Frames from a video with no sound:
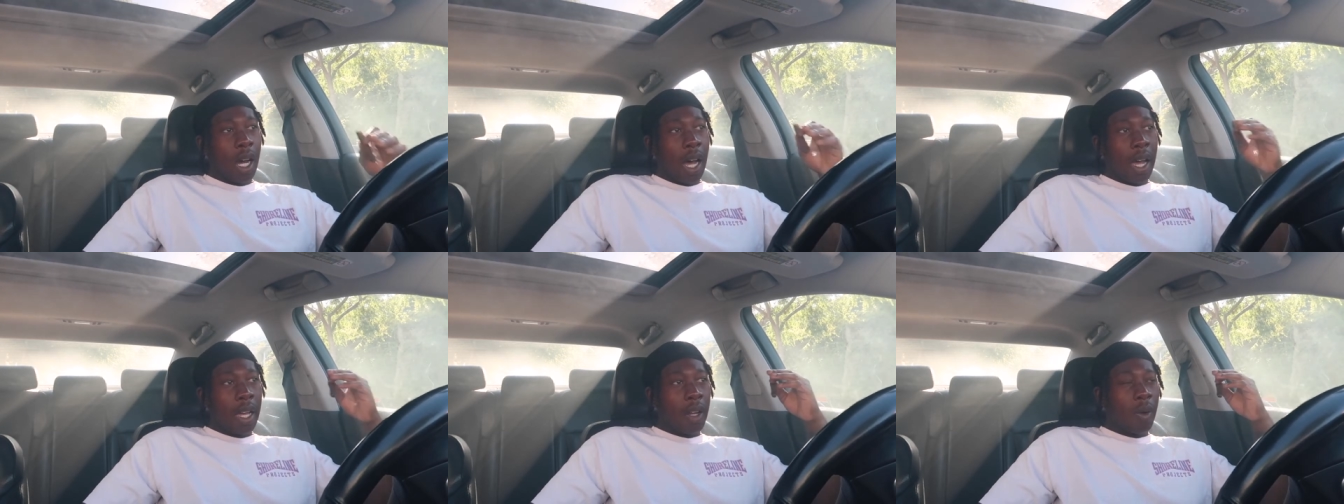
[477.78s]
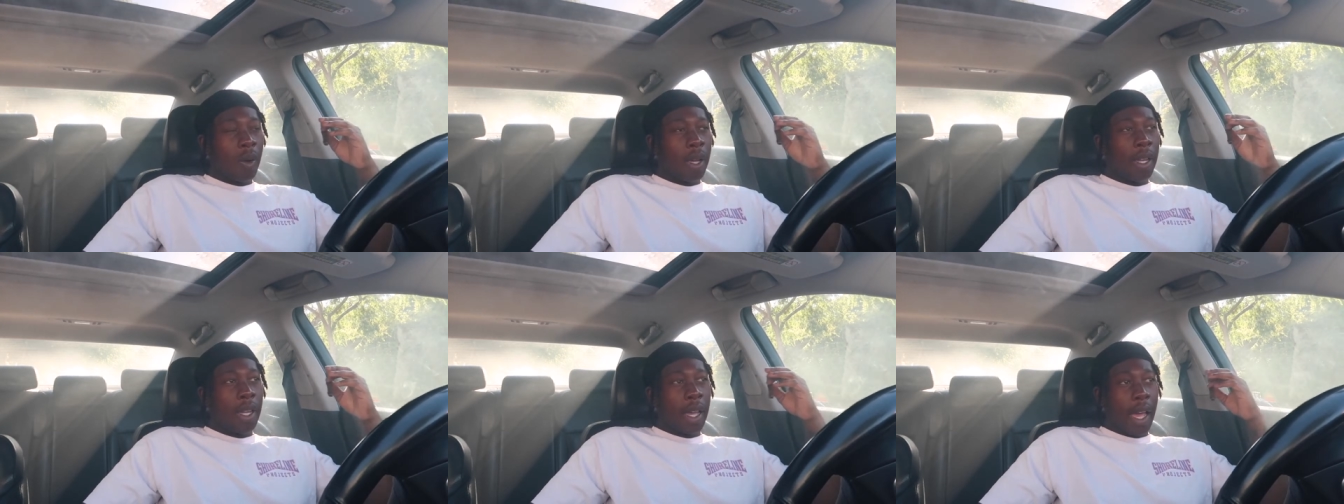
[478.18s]
I
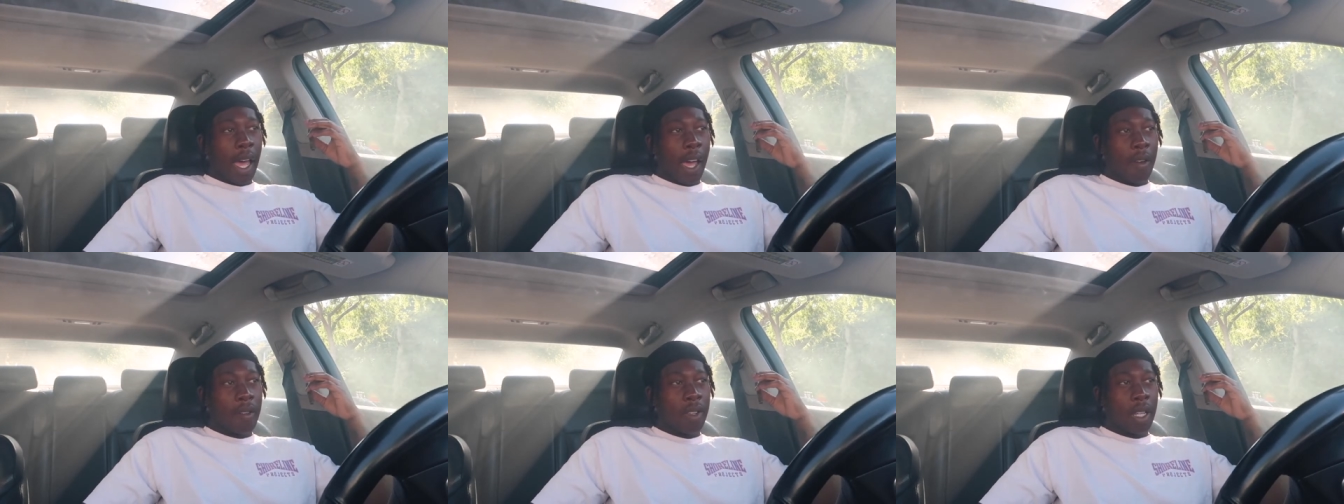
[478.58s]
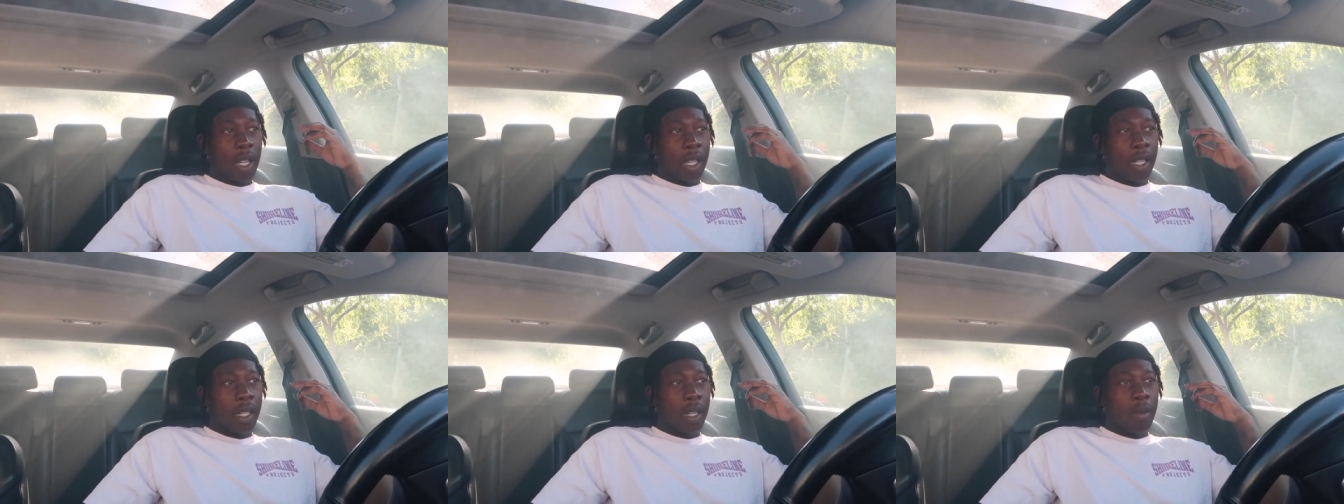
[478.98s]
equate having
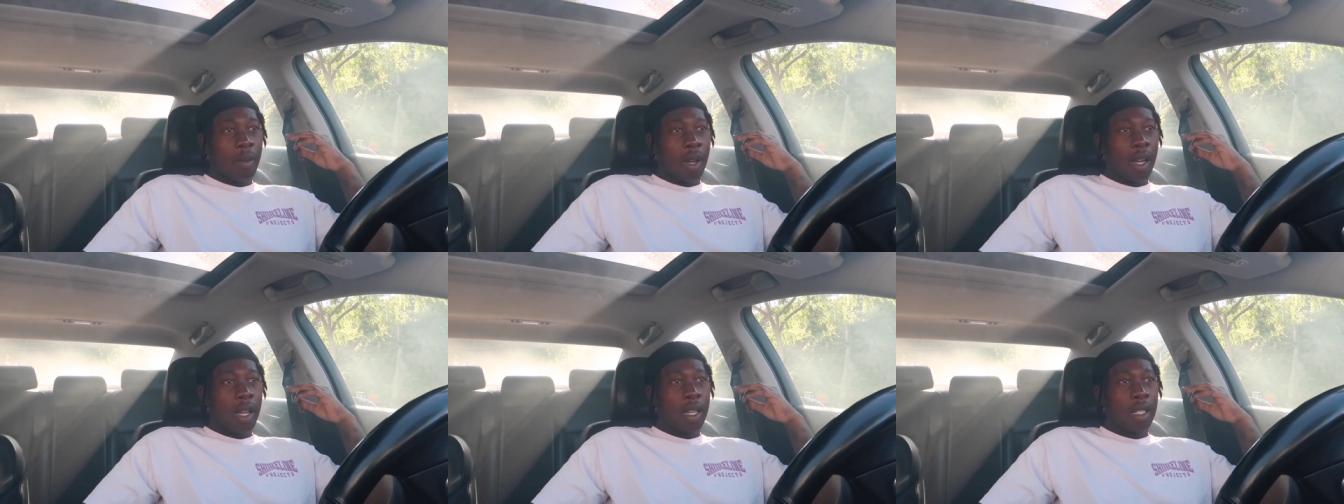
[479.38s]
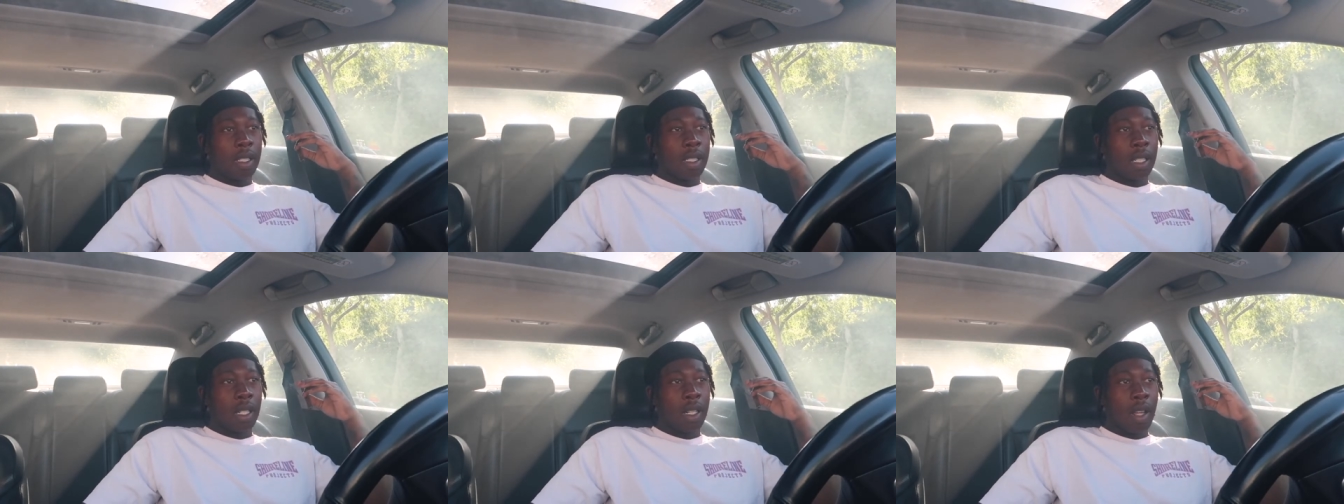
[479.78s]
a clear mind to